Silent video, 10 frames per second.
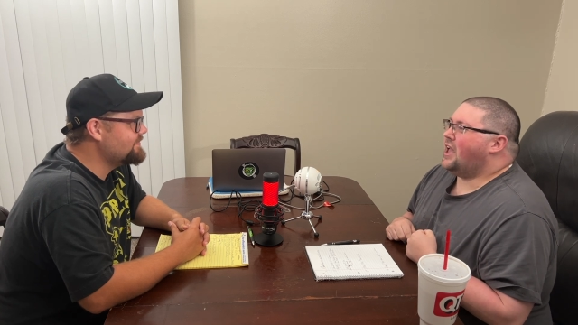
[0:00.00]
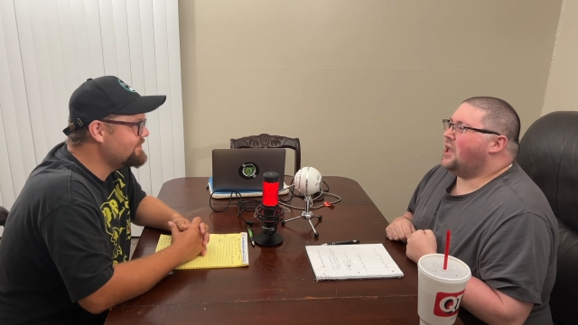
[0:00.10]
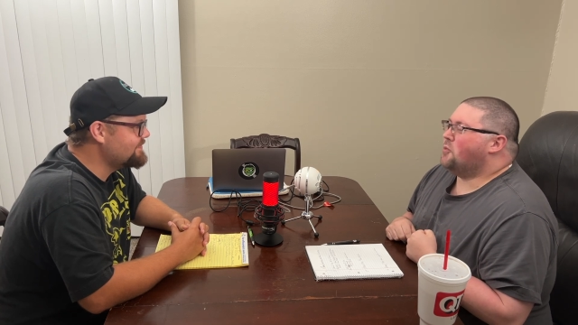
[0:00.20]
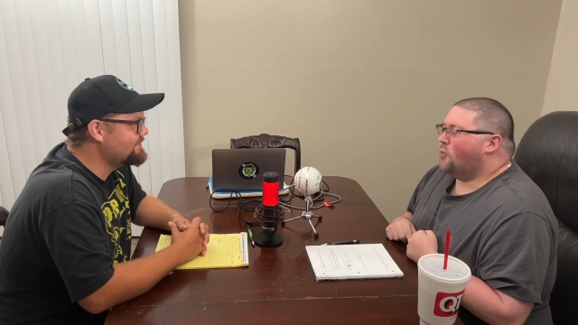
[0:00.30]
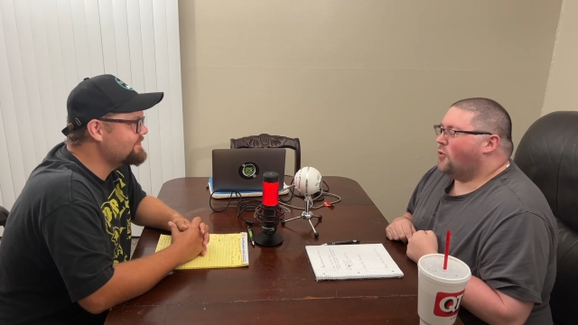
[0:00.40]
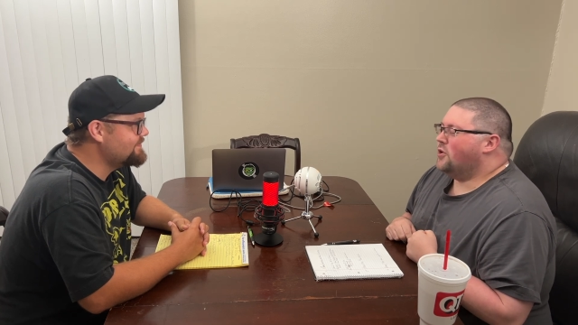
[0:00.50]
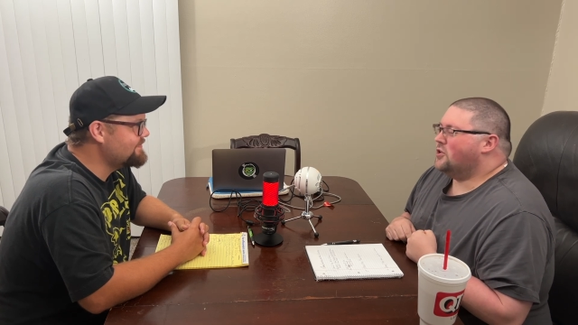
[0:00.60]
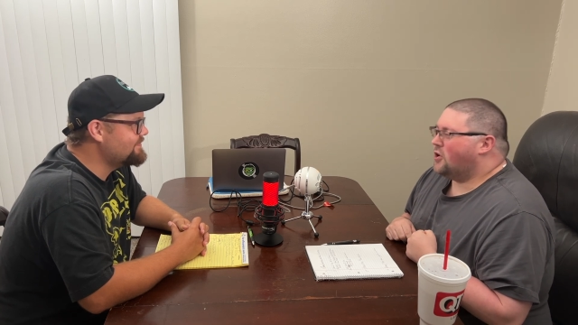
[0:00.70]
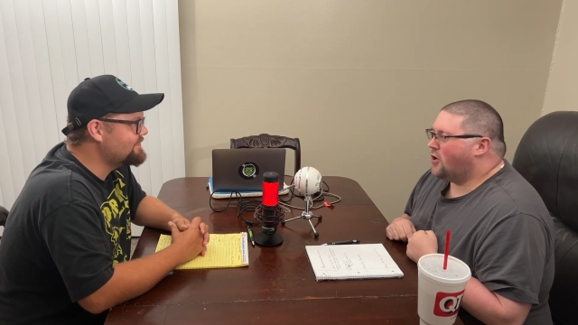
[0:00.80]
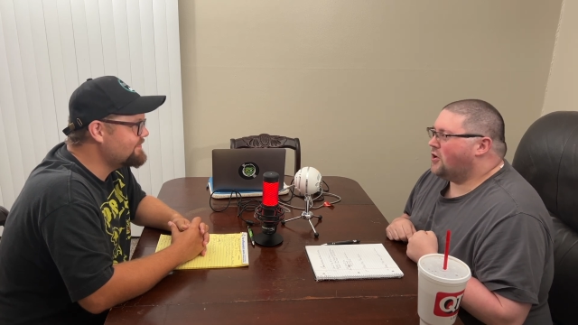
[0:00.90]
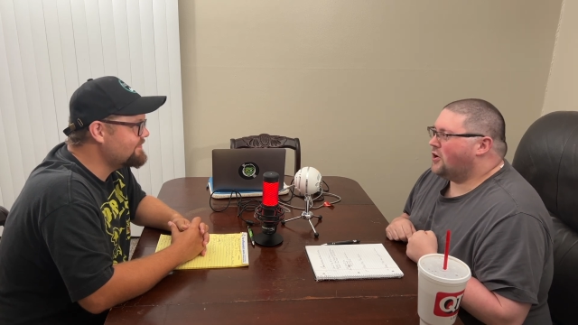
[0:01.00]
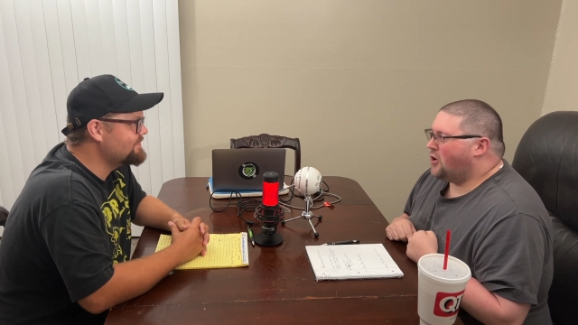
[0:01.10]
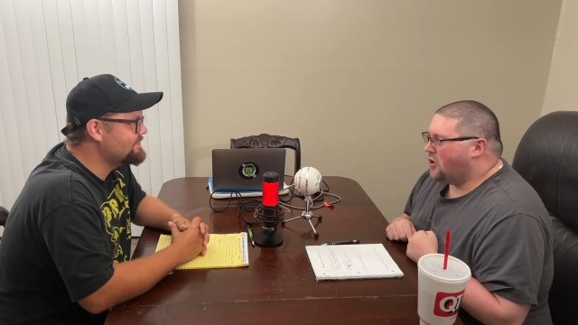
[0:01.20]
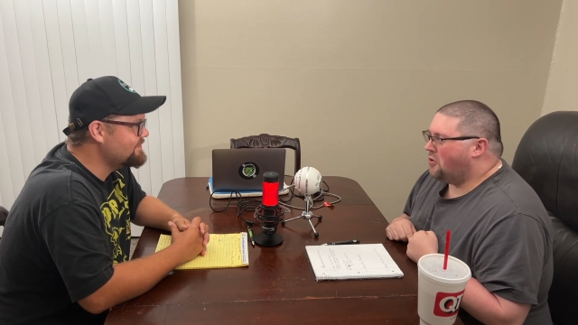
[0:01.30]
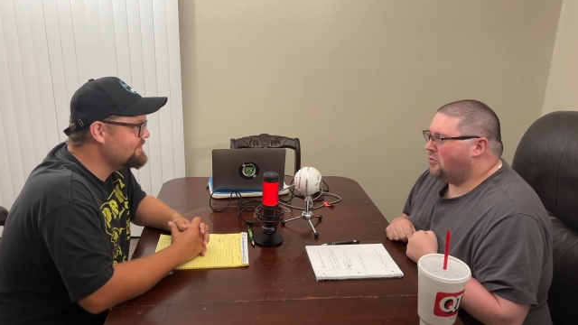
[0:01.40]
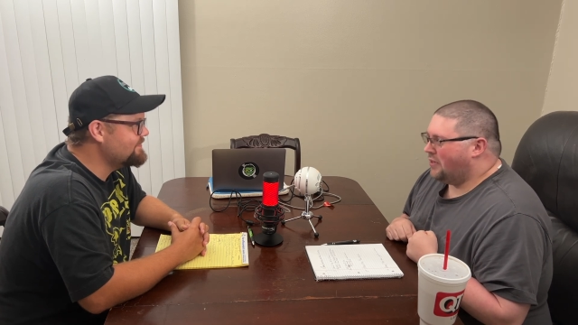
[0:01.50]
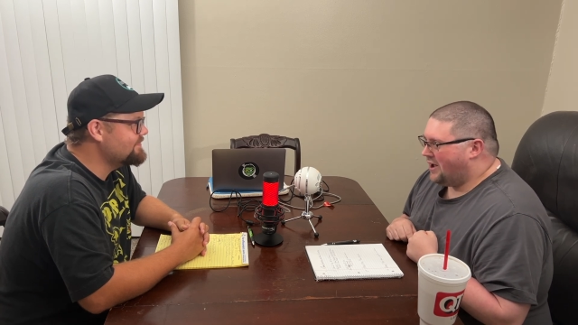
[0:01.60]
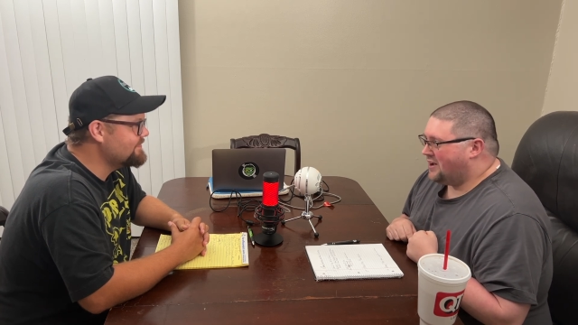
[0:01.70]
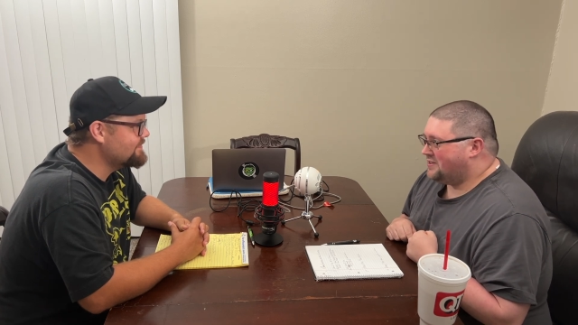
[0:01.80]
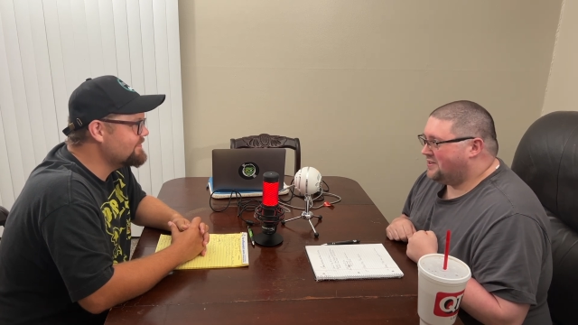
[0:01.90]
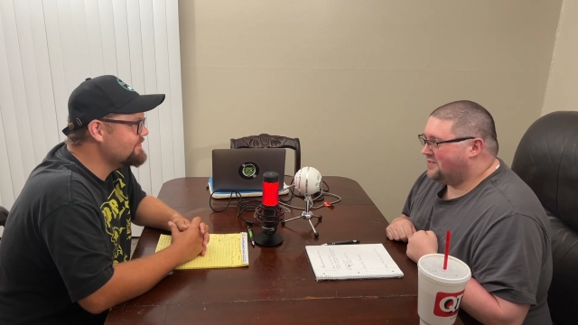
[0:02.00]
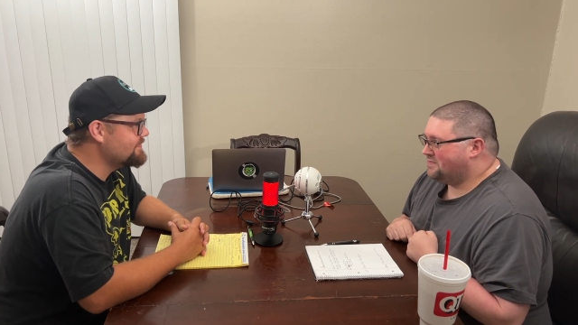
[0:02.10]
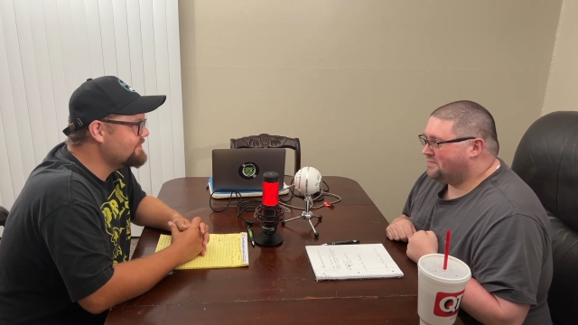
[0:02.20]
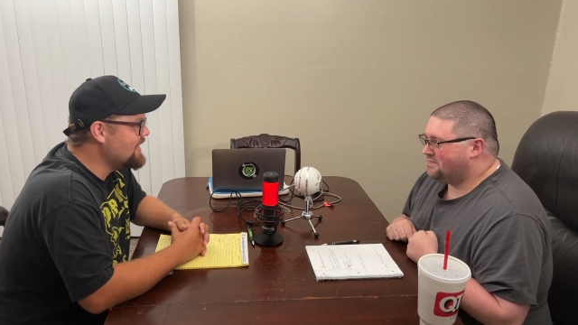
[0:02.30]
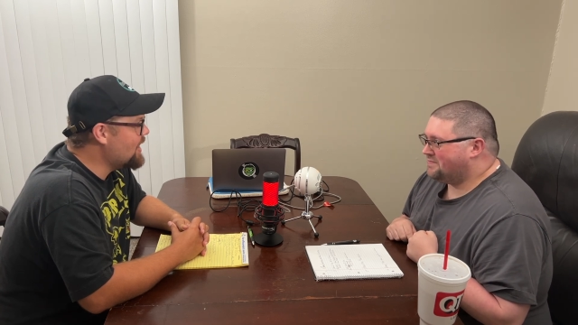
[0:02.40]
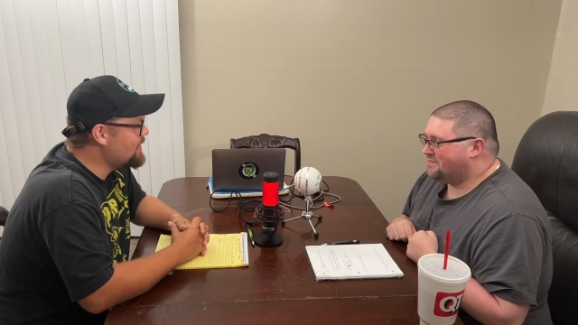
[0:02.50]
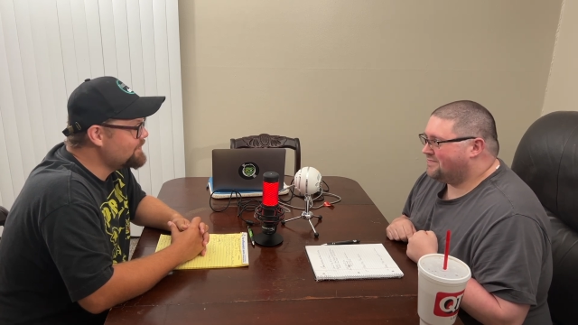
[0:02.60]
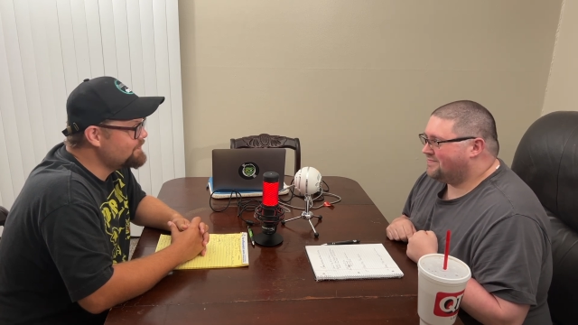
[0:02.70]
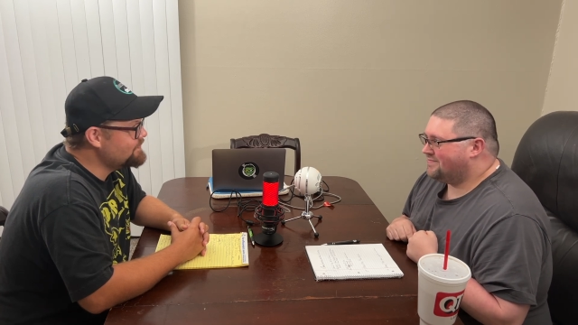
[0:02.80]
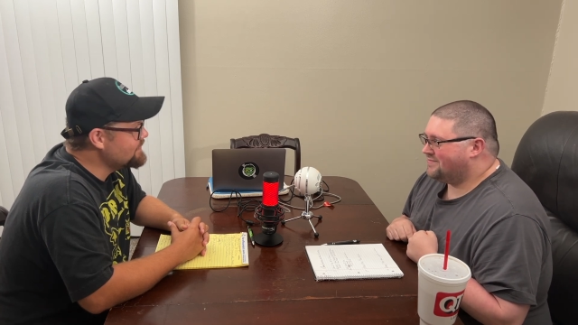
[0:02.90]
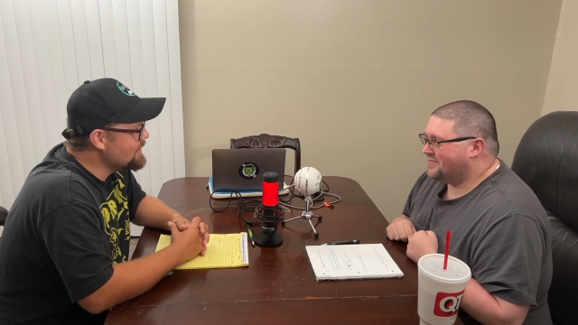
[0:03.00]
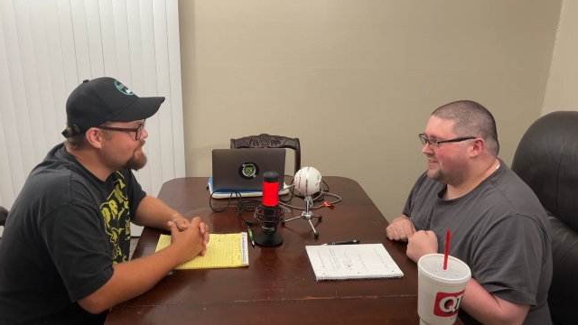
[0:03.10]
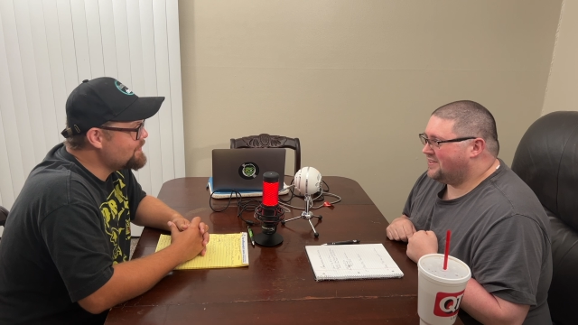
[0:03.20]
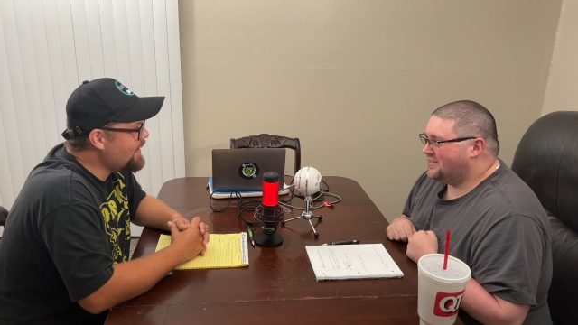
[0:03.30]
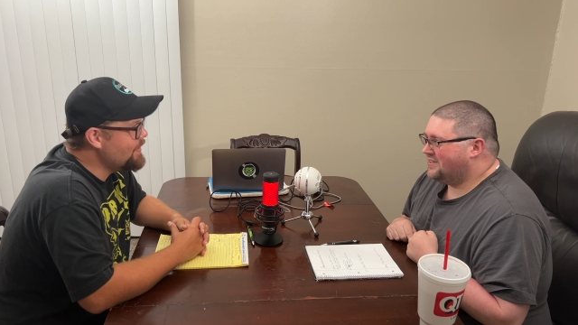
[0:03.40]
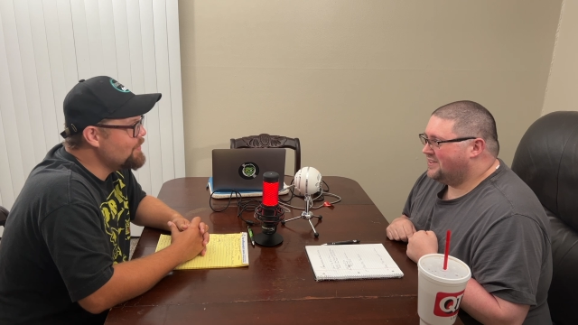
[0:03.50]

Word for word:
Speaker 1: it wouldn't hurt a whole lot. No, it probably